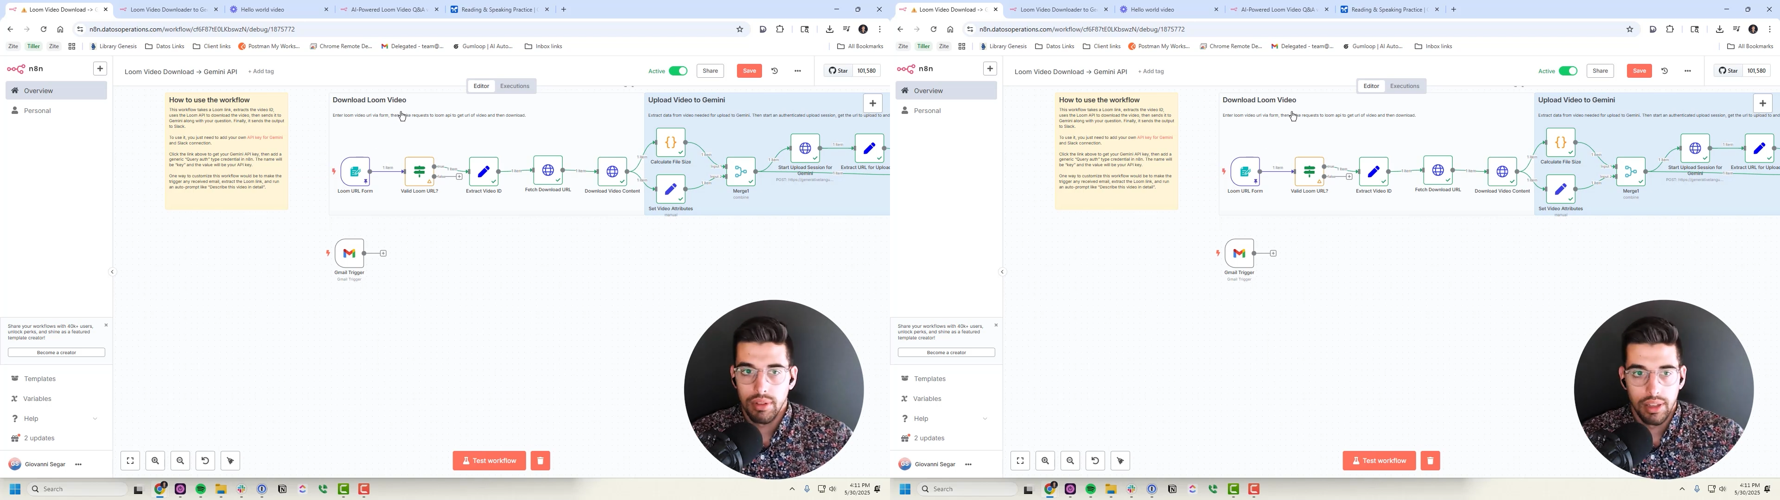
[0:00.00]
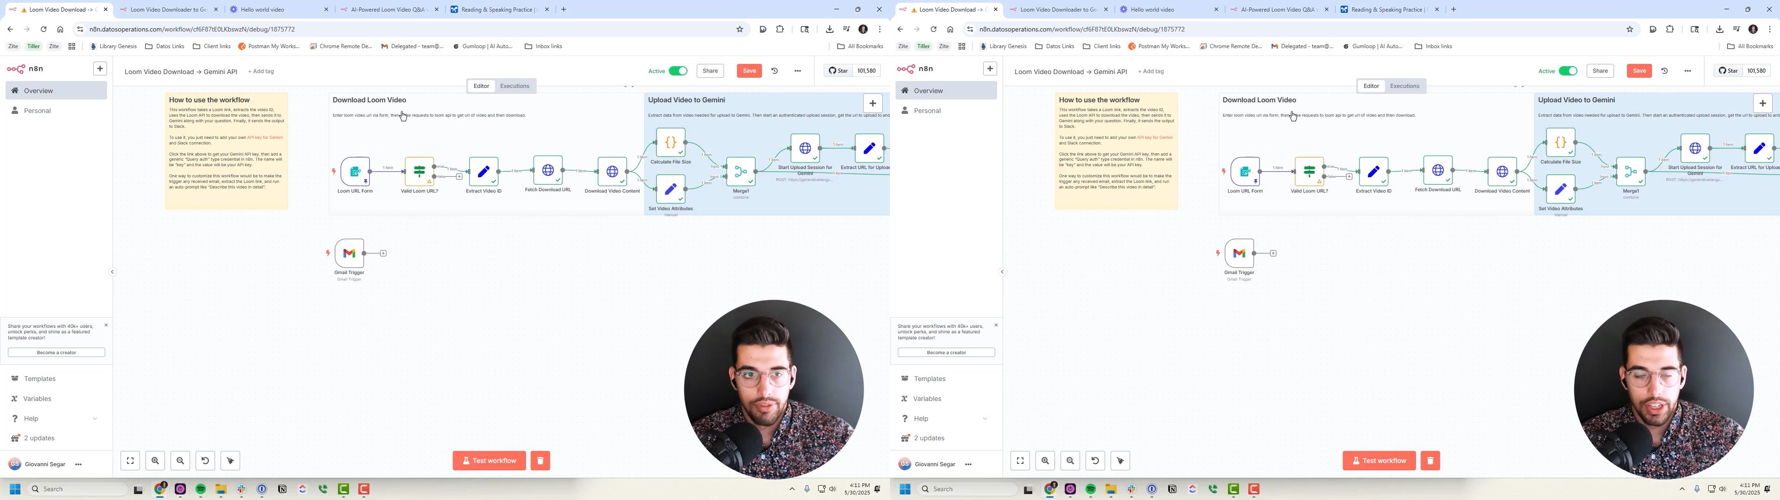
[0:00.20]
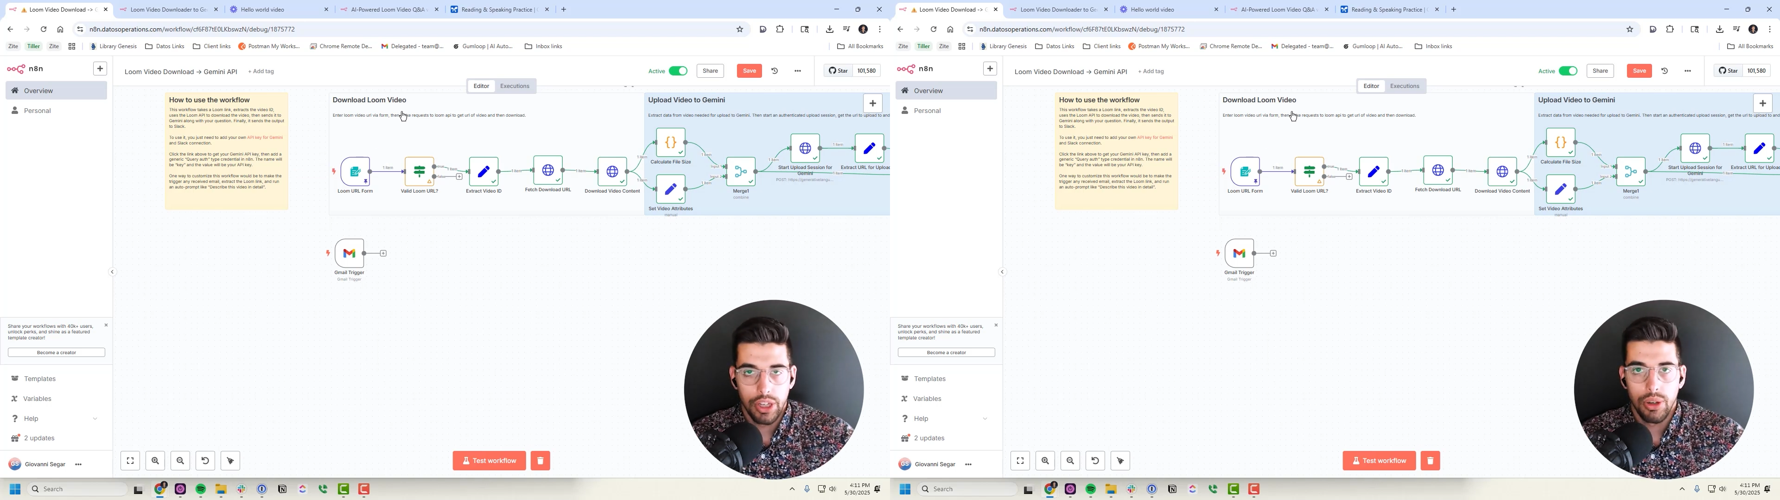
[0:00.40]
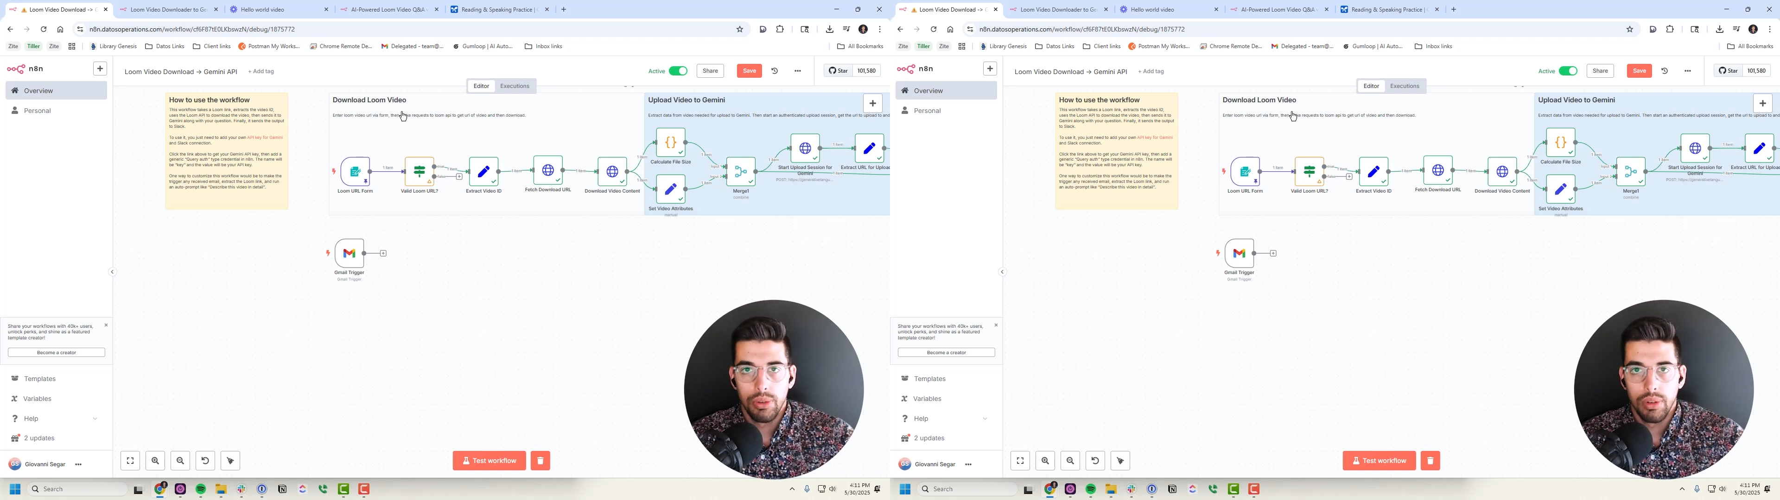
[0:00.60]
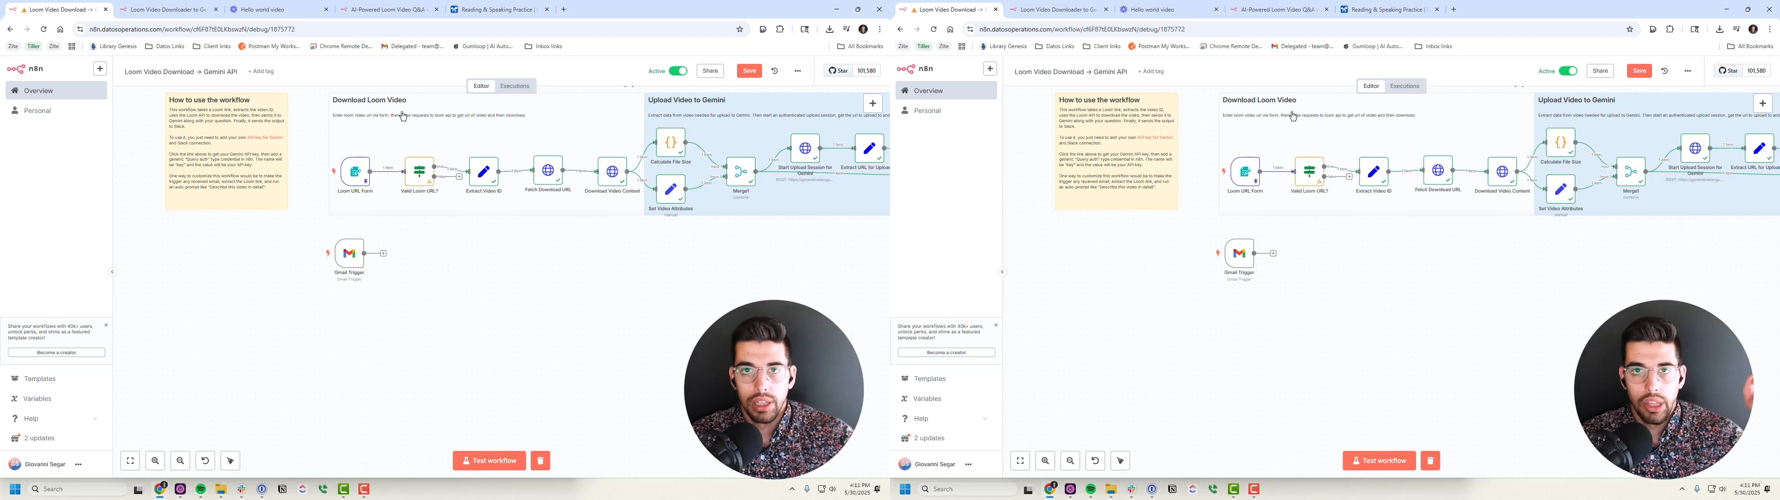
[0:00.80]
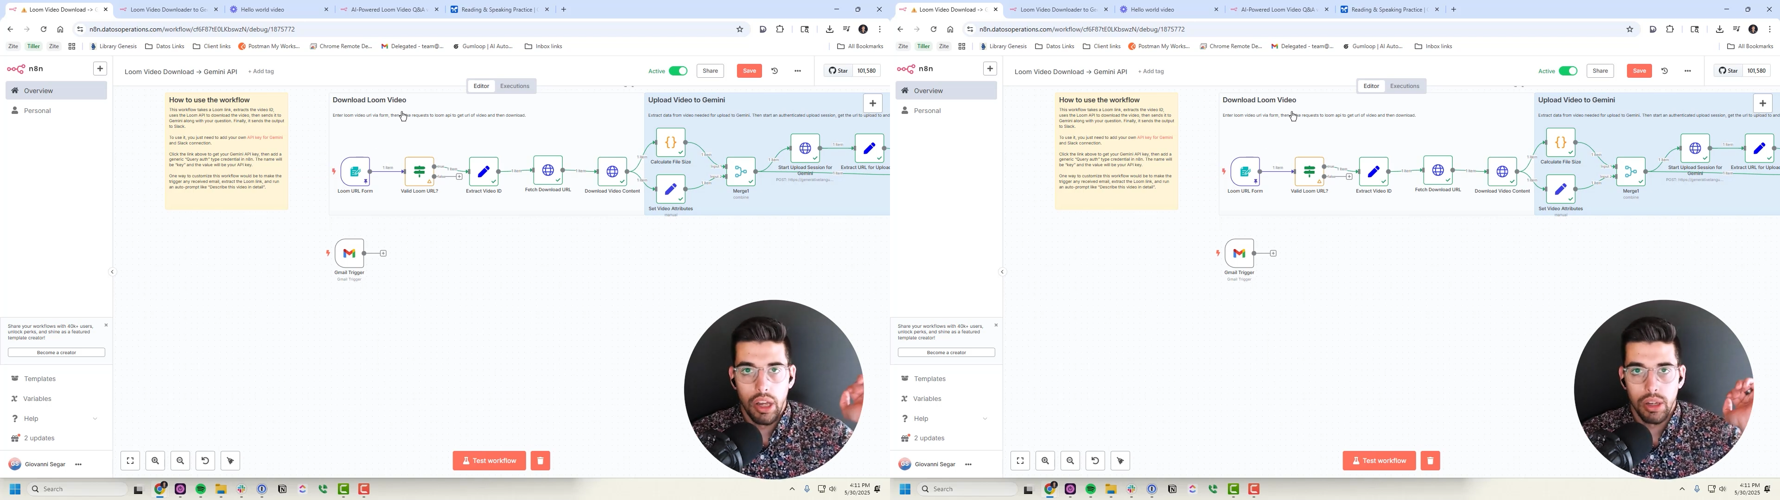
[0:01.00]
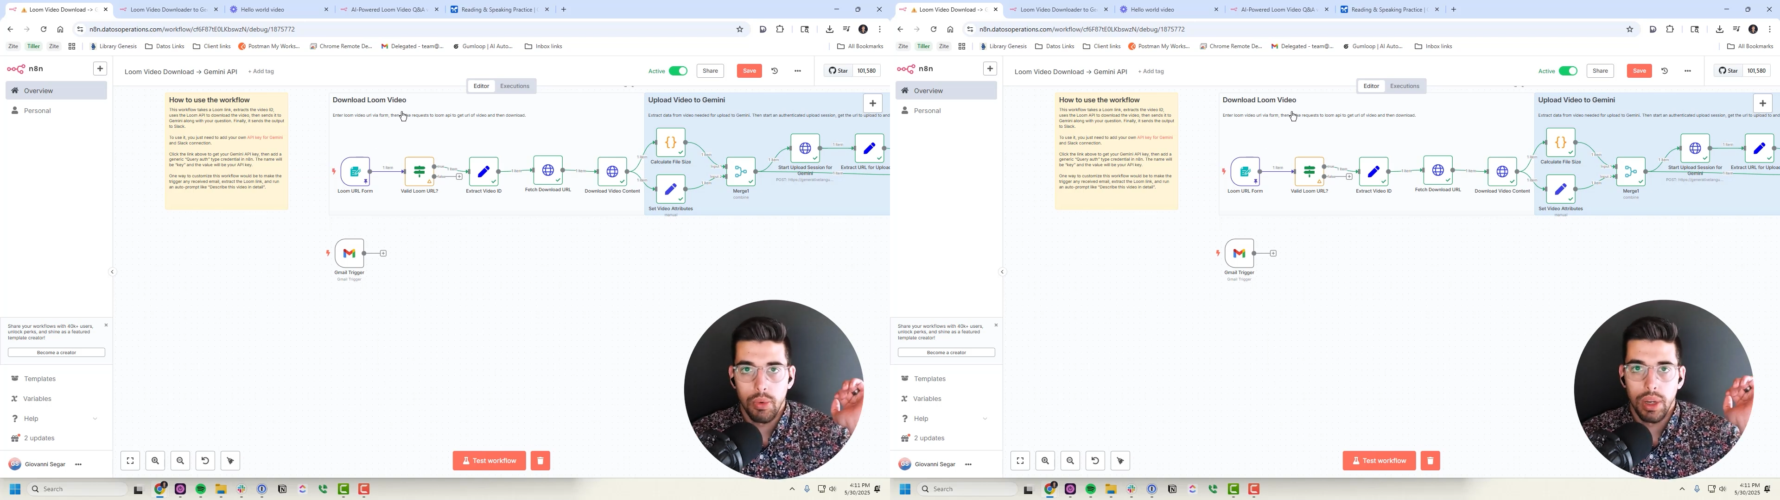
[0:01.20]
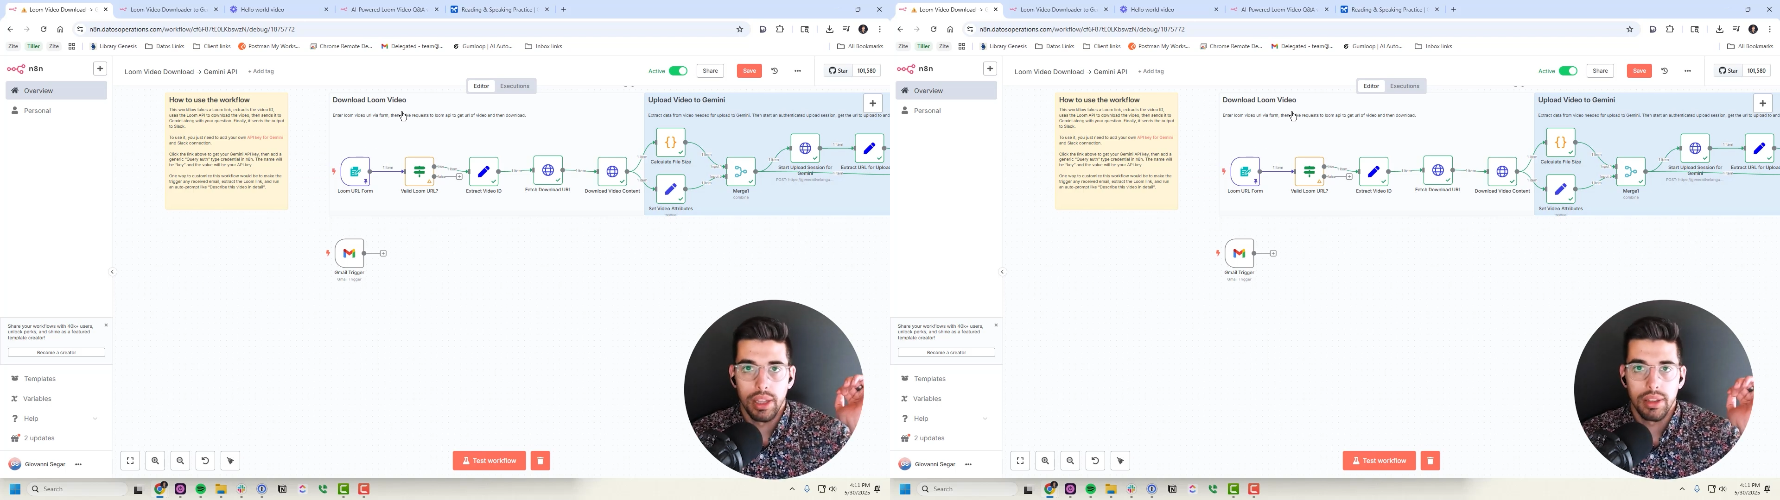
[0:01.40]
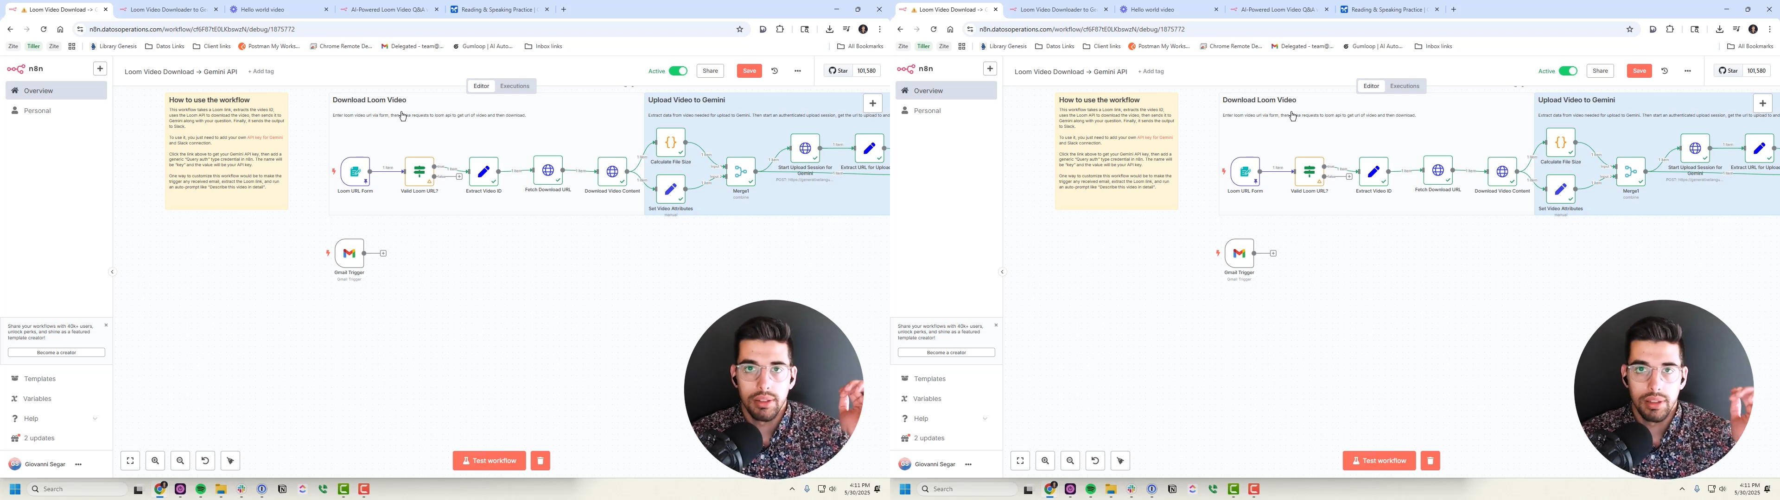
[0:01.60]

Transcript: the video along with